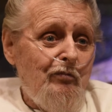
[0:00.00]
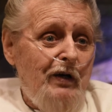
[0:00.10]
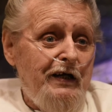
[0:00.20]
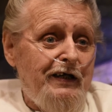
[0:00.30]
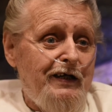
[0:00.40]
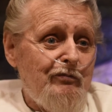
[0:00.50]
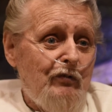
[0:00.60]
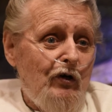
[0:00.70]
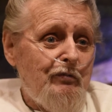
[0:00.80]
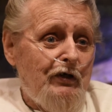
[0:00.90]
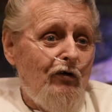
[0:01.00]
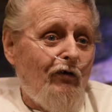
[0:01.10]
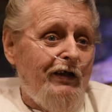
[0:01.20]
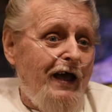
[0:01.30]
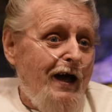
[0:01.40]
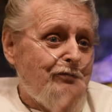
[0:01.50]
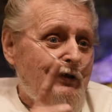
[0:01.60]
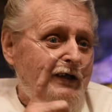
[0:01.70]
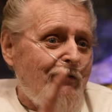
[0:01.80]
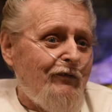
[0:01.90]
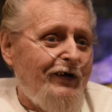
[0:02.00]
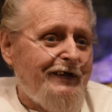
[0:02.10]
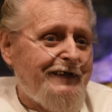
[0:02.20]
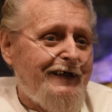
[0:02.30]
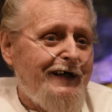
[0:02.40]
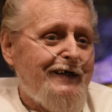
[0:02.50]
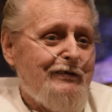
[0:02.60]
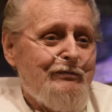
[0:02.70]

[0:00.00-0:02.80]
make any more. But it only happened that one time.